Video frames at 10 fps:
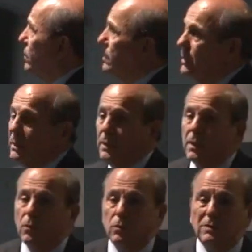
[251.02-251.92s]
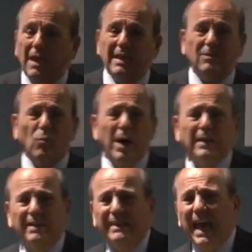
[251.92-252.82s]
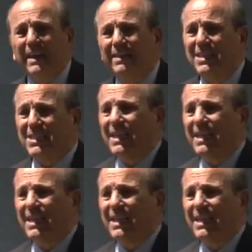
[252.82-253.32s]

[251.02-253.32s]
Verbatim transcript: one it went that this